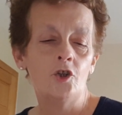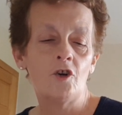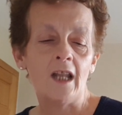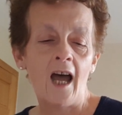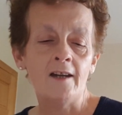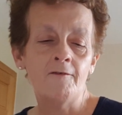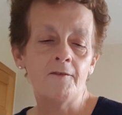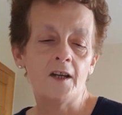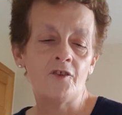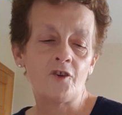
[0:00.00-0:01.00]
Your
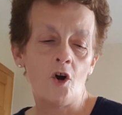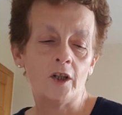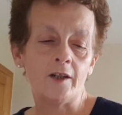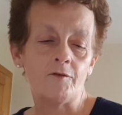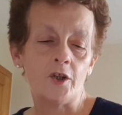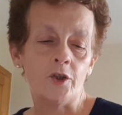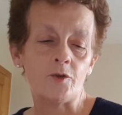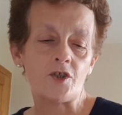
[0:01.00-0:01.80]
life is calling for you